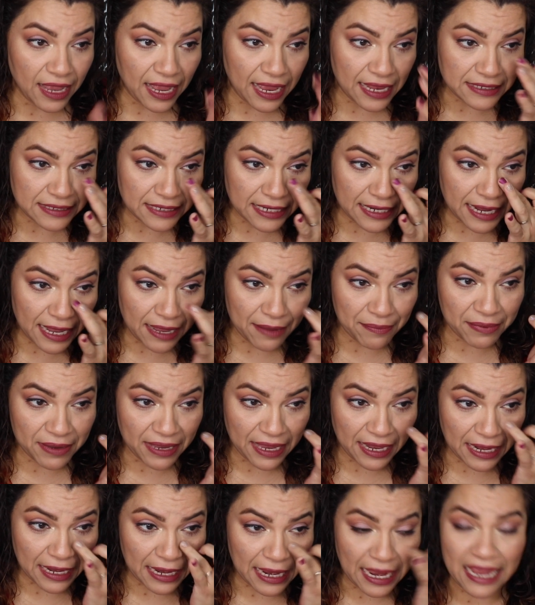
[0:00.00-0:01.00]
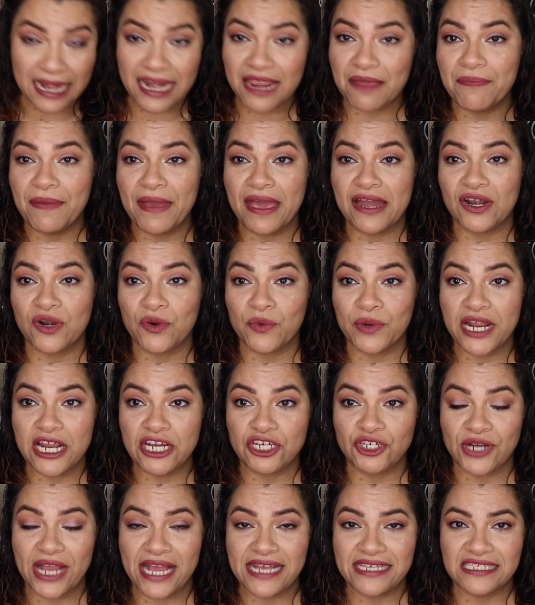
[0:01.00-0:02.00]
ended up getting any better when
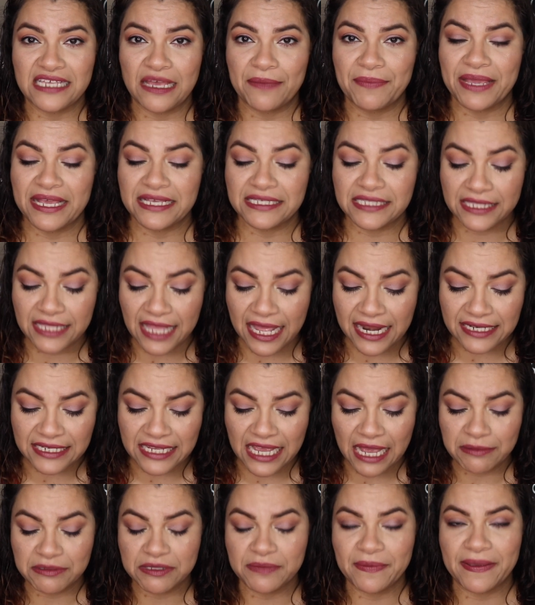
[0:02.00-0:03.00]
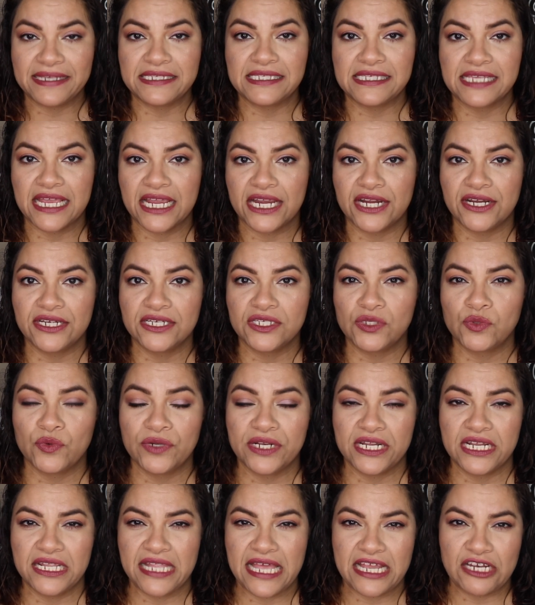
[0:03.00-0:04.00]
it dries up, because a lot of times mascaras,
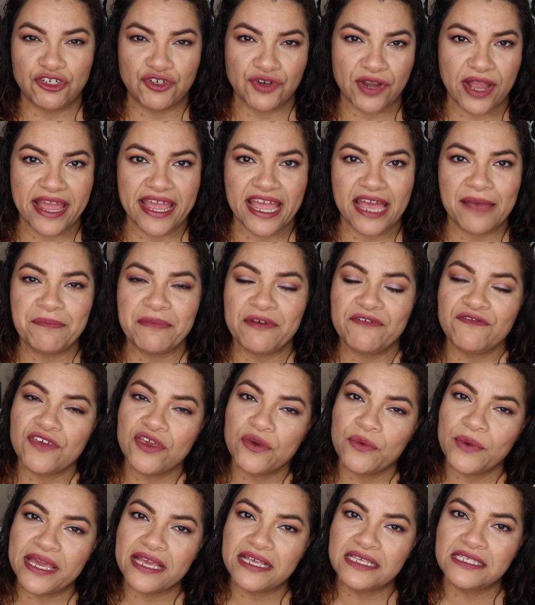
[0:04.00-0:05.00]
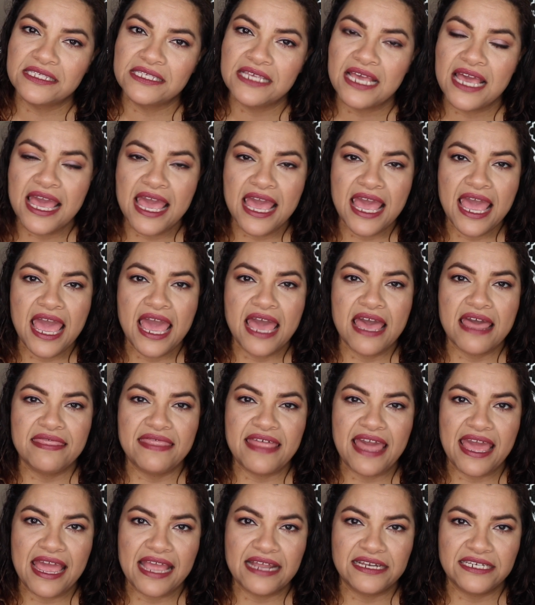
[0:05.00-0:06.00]
when they dry up a few weeks,
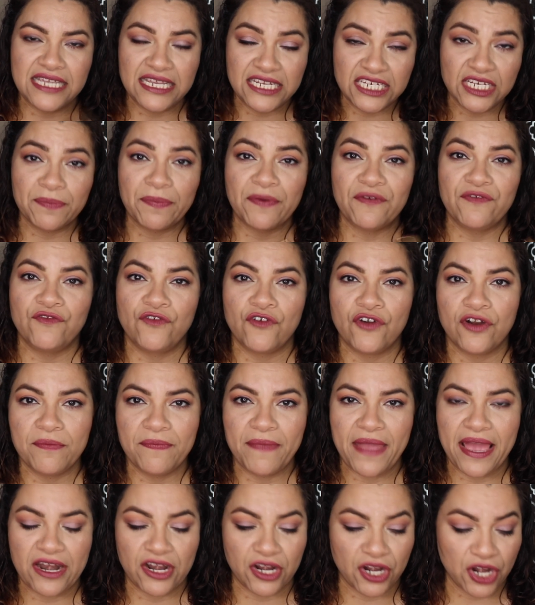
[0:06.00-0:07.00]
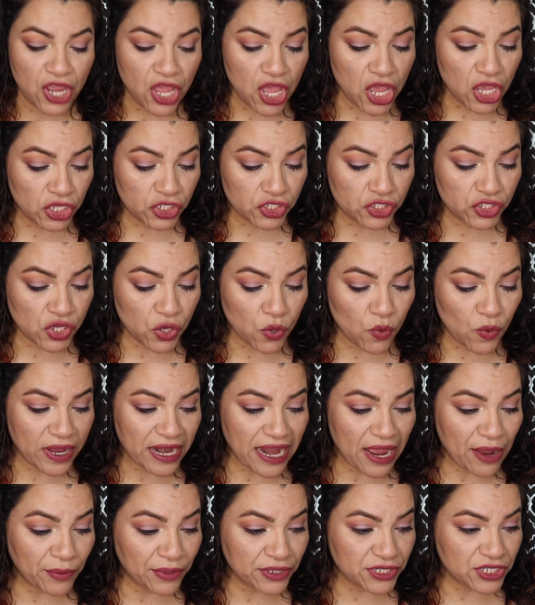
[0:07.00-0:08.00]
they tend to perform better. So
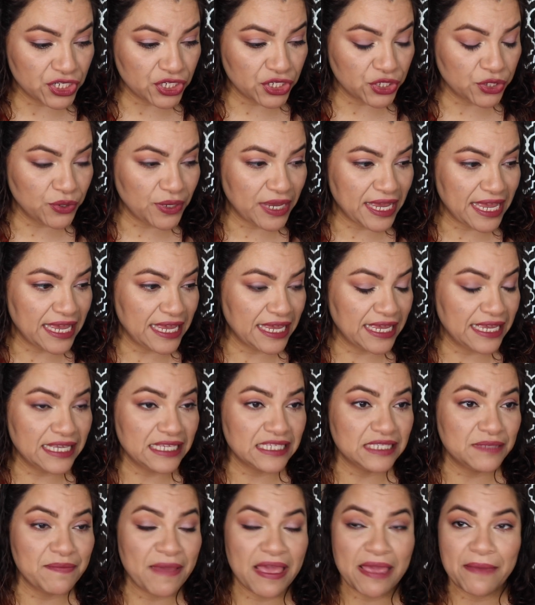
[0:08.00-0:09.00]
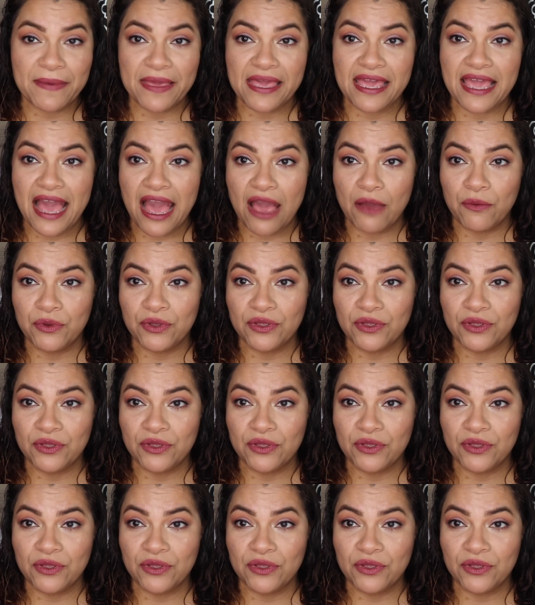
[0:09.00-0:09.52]
what I will do is maybe I